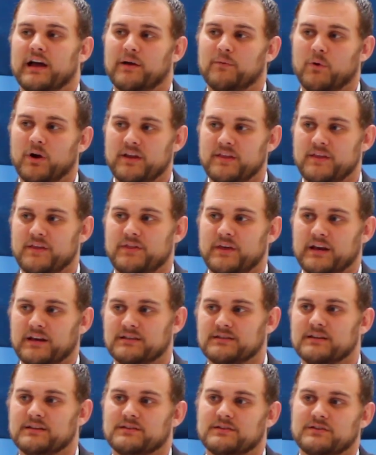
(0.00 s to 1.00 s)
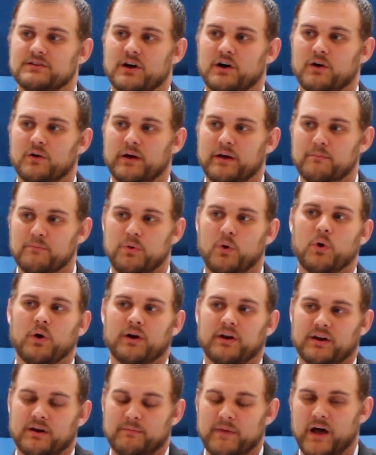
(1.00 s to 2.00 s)
And one of the things that's so
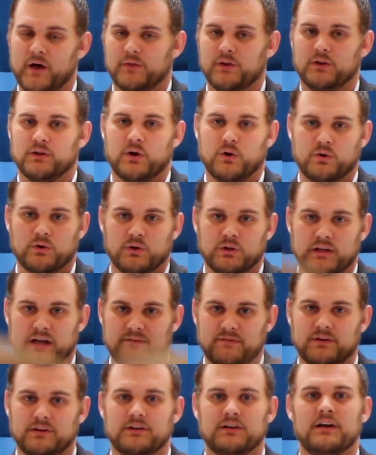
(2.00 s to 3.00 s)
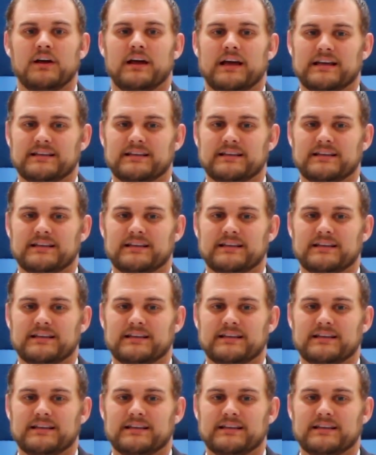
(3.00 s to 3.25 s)
important about the local level